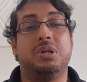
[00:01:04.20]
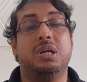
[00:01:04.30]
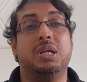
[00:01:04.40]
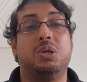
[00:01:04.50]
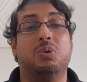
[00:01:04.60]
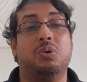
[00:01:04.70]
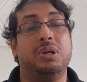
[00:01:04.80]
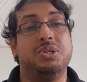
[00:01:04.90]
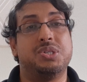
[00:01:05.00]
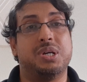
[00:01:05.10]

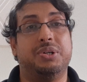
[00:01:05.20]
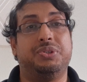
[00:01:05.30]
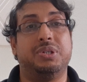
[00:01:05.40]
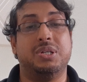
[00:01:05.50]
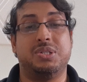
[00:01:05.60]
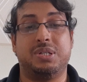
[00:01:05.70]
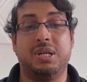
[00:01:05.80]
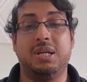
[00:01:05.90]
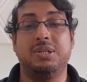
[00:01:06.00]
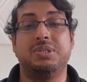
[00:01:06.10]
including search
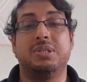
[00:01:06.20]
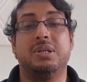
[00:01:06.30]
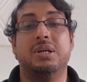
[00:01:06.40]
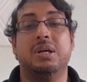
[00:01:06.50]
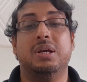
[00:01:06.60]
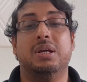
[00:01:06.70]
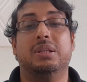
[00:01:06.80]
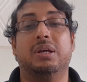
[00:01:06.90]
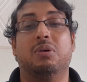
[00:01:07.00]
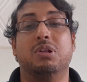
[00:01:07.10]
strings.
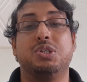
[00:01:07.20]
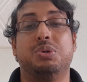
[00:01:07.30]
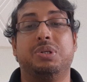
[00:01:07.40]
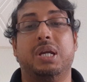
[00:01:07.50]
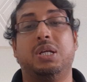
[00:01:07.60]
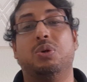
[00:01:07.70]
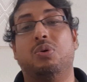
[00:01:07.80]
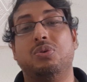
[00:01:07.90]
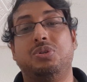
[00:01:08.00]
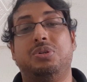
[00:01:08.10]
Then also take
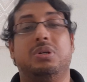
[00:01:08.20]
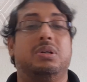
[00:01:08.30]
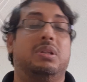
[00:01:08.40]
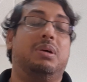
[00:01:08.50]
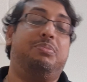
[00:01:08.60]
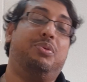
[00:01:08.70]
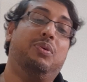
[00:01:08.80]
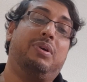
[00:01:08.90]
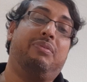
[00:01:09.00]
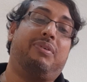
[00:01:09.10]
note the full
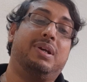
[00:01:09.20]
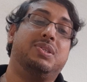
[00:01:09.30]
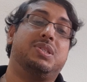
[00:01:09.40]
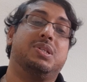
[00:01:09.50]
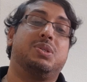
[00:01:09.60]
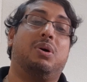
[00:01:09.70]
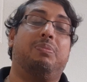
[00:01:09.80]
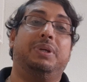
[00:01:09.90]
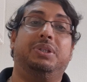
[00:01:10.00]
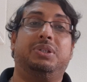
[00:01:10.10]
references of
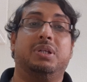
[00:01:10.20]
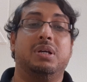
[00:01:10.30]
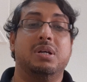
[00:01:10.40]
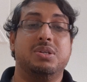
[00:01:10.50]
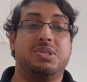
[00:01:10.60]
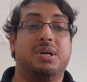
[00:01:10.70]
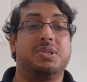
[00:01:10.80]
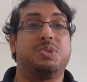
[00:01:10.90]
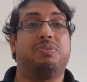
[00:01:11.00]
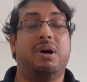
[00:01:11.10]
each search
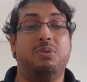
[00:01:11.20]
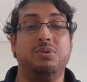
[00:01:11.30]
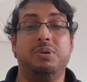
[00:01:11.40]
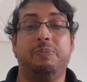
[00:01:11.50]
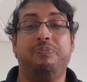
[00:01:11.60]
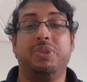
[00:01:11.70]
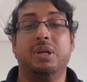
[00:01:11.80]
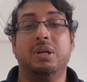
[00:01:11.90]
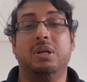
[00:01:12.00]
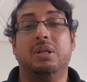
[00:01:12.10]
found.
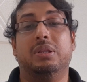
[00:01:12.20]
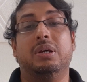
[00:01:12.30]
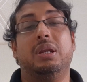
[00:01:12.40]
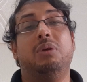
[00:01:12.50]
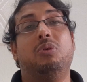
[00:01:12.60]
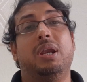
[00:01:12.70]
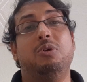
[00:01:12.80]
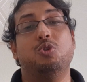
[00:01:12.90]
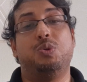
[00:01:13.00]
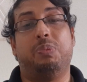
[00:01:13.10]
Then you can
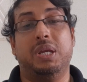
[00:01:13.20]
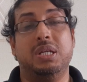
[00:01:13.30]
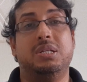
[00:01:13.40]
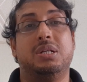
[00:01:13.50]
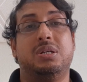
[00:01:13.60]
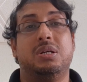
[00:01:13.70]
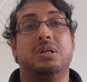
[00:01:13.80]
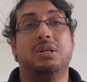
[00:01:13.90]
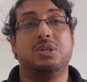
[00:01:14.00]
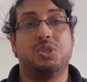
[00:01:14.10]
use printed
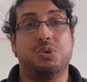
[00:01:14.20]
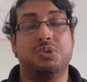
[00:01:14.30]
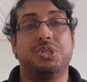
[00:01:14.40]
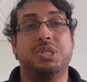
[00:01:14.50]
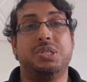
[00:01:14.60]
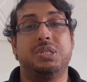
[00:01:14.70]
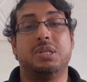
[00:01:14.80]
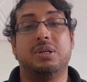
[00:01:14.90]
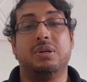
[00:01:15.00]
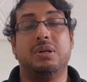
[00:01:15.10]
sources
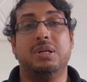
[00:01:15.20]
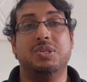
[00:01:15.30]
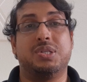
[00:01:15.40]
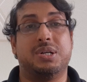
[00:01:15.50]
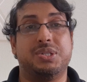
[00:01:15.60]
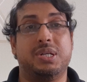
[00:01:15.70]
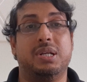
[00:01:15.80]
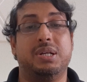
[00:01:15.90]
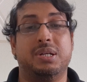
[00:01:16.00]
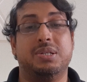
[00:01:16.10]
in searching
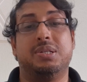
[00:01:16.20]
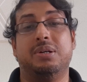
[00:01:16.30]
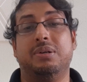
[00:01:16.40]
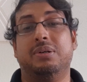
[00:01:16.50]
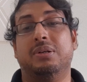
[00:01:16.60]
literature.